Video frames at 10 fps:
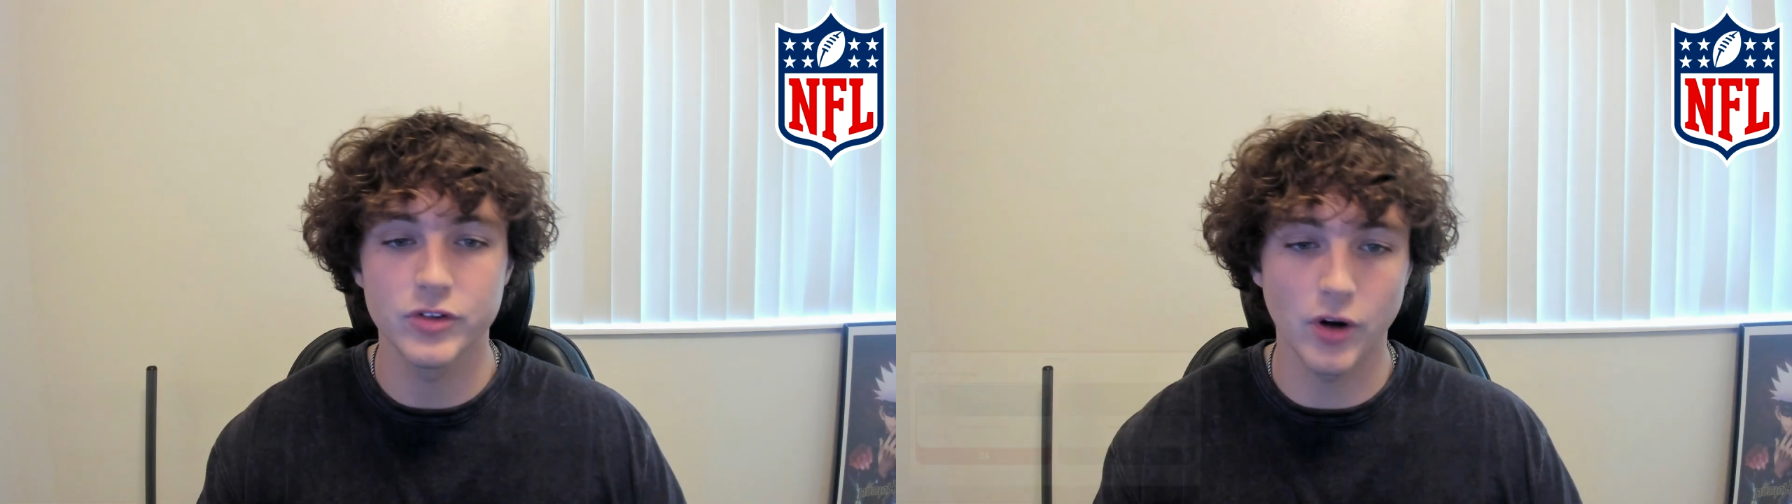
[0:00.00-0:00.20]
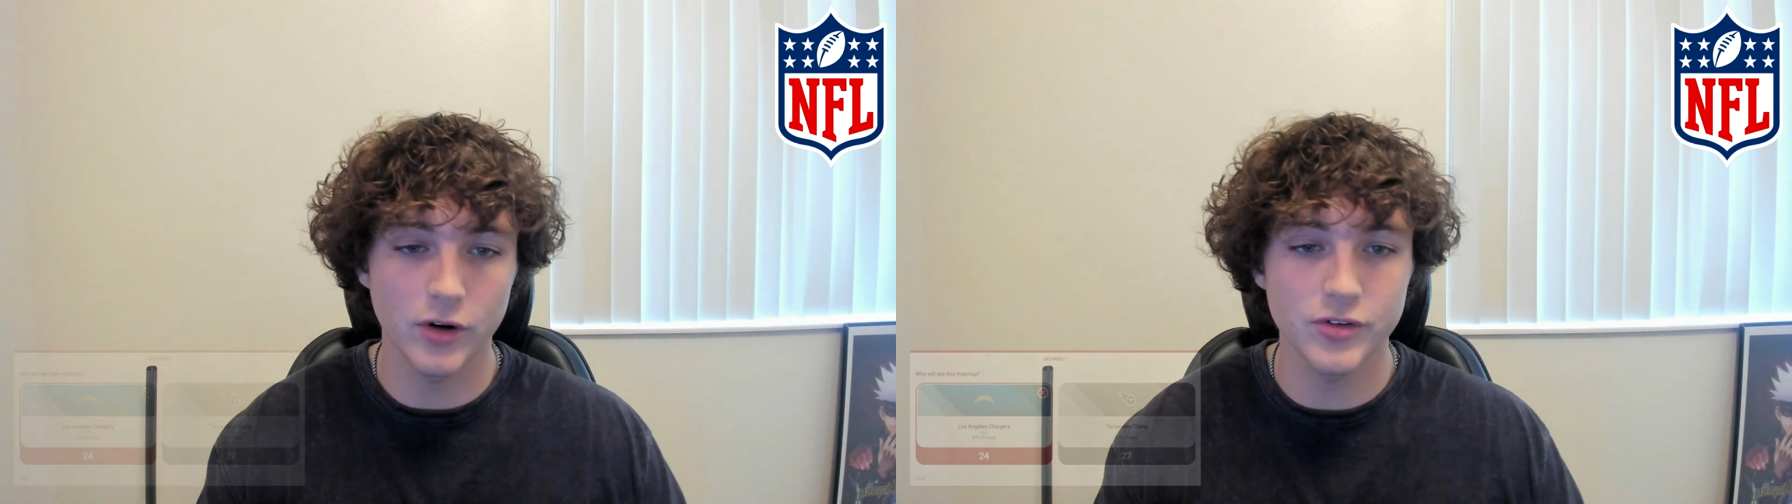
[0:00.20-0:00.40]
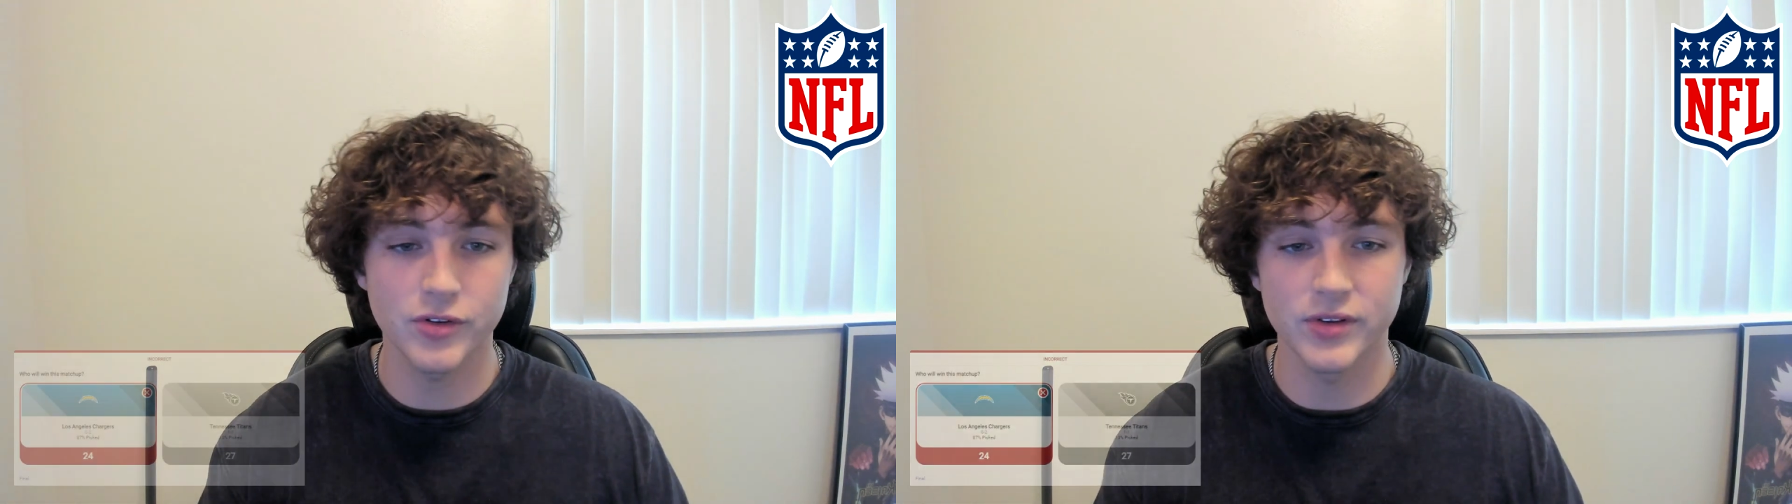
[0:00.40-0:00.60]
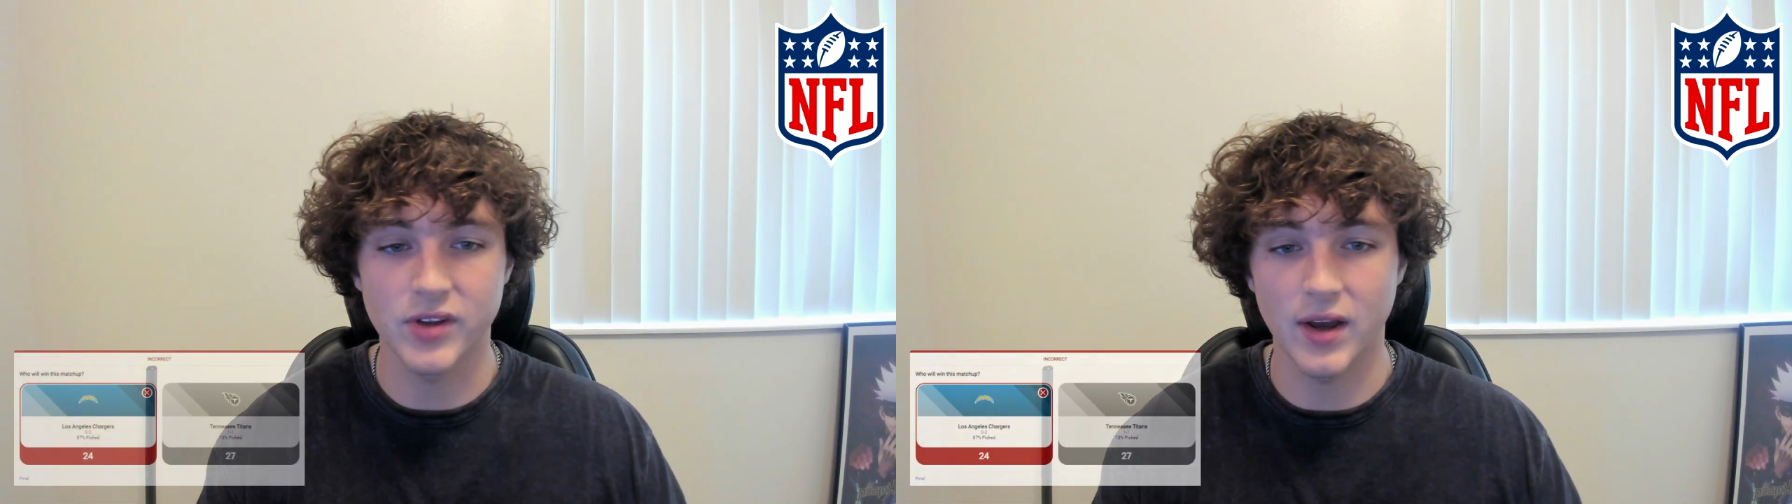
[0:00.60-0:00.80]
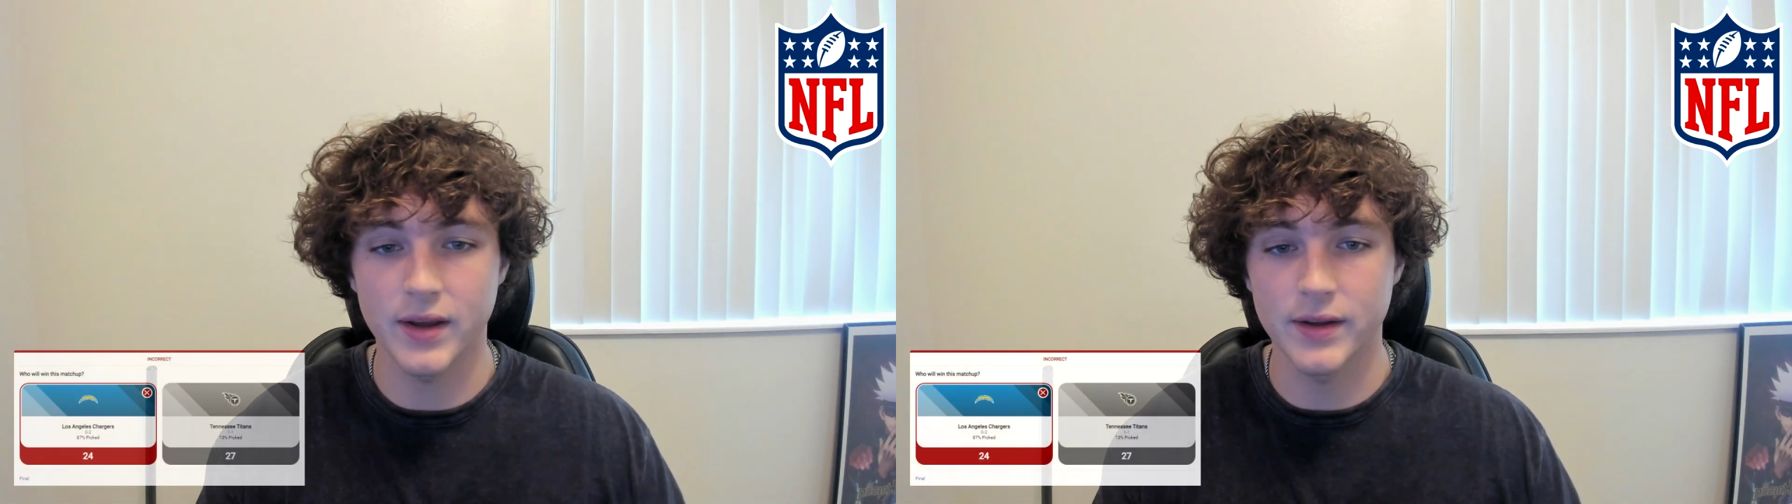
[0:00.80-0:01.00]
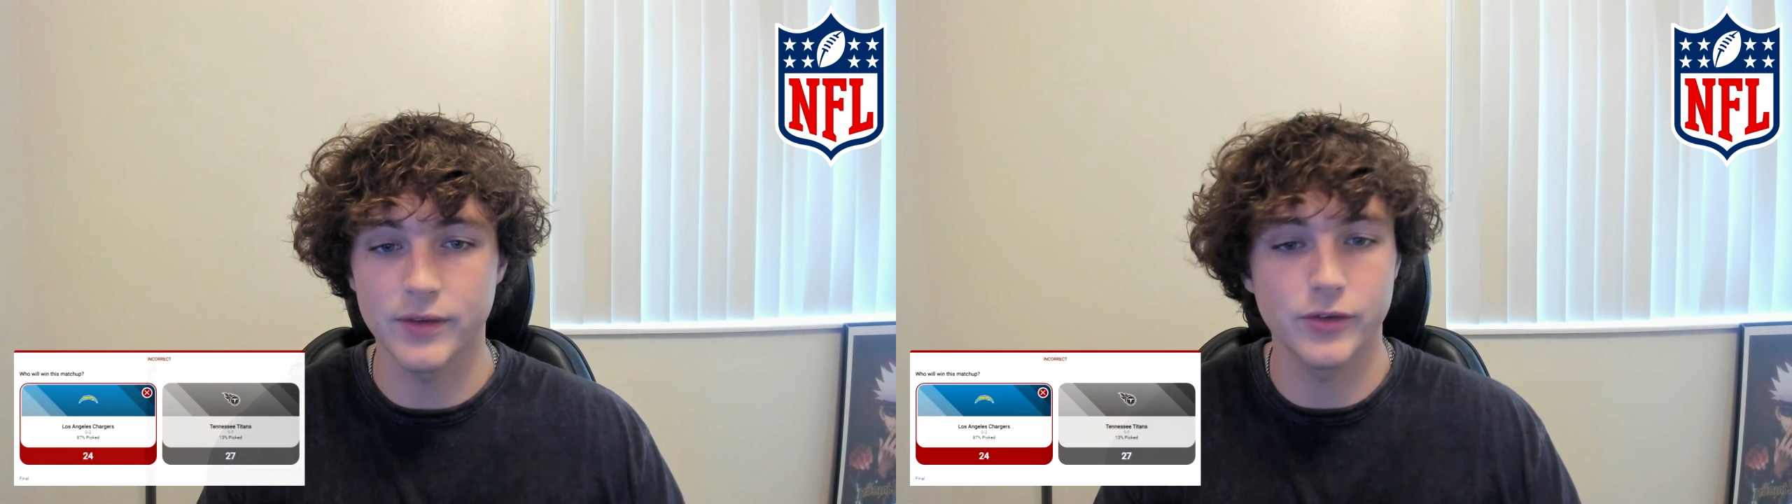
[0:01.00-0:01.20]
Chargers and Titans.